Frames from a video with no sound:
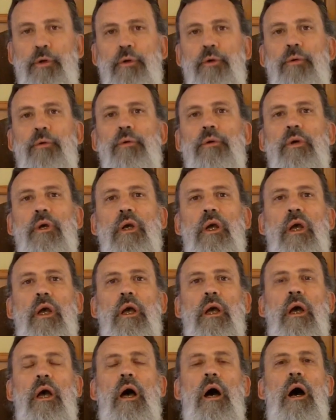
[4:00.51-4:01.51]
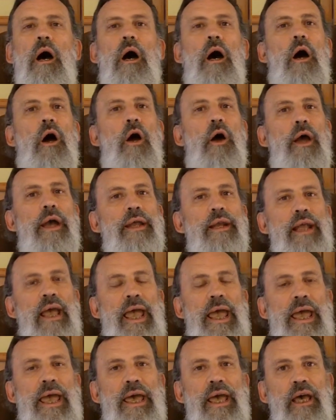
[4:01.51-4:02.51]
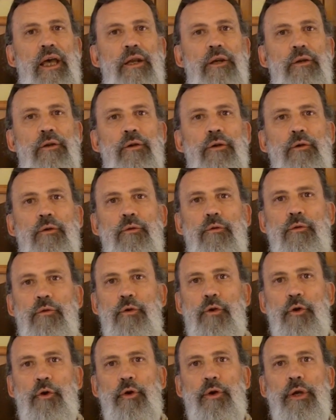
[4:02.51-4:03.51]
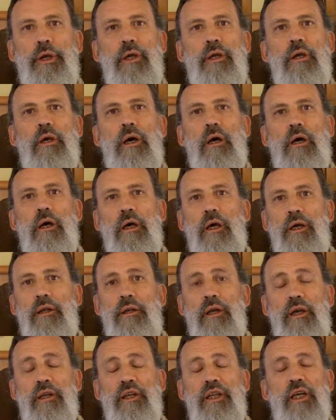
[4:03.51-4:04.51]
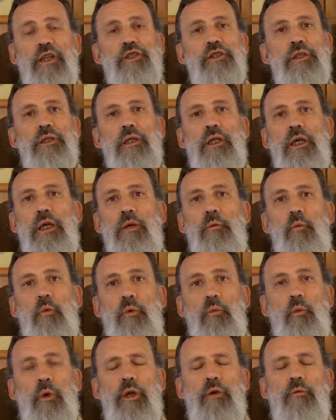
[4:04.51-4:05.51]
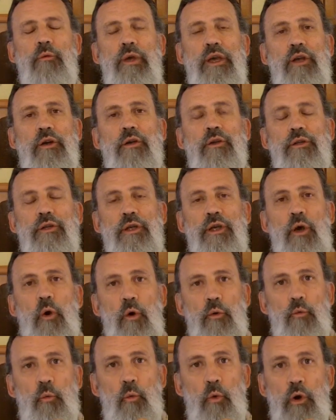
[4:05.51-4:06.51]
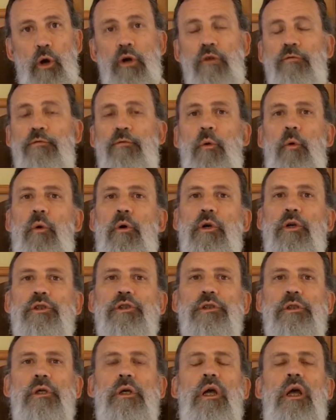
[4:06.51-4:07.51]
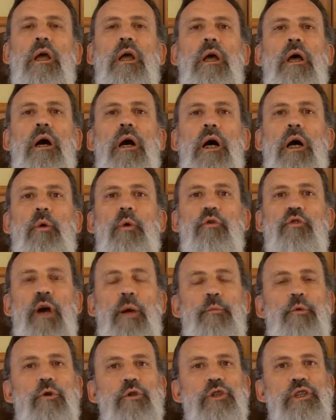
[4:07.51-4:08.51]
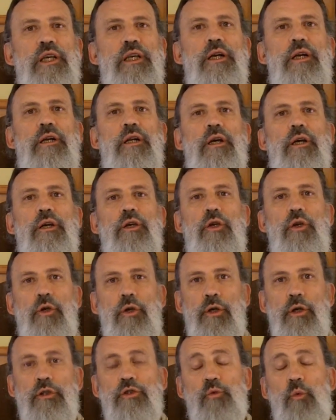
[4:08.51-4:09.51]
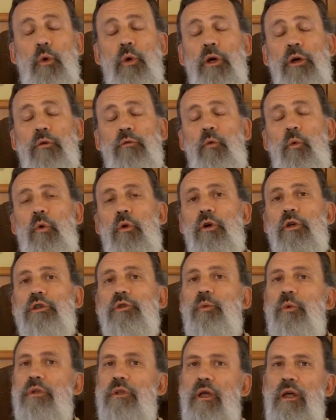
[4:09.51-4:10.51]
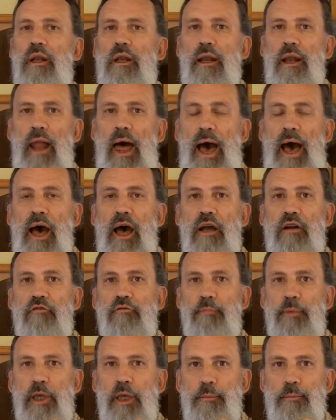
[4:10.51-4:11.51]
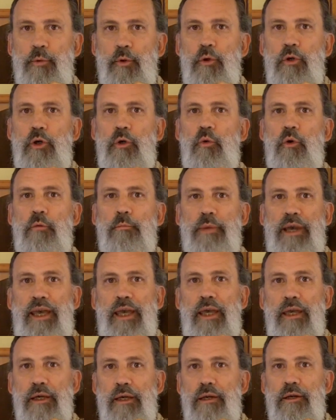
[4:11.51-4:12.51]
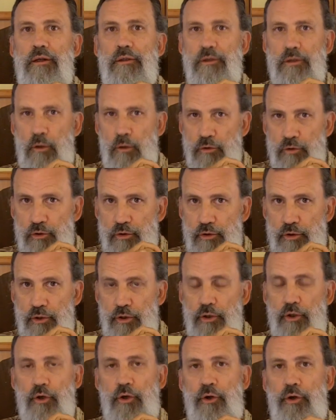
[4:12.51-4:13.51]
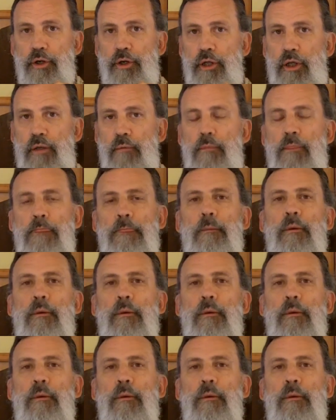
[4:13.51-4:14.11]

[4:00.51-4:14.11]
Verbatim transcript: Two. All right, and during uh, initially when we entered the workforce, uh, we represented a huge workforce with a lot of people who were paying into Social Security.